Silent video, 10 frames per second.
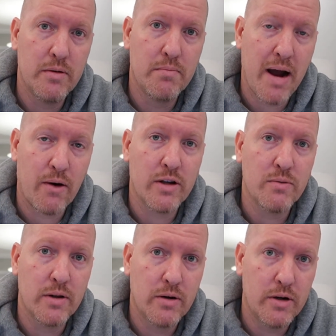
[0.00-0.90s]
parents
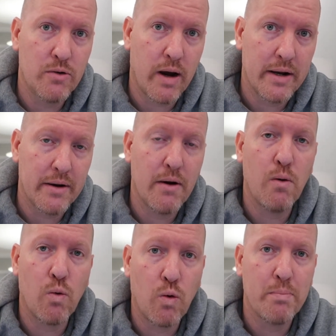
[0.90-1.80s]
with good credit
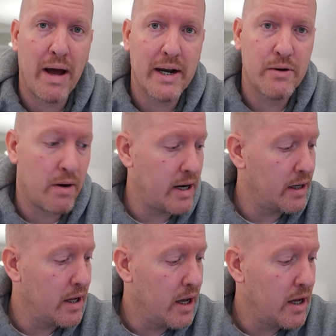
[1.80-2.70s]
or bad
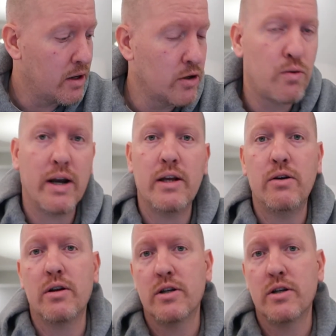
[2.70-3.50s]
credit. Good credit, you can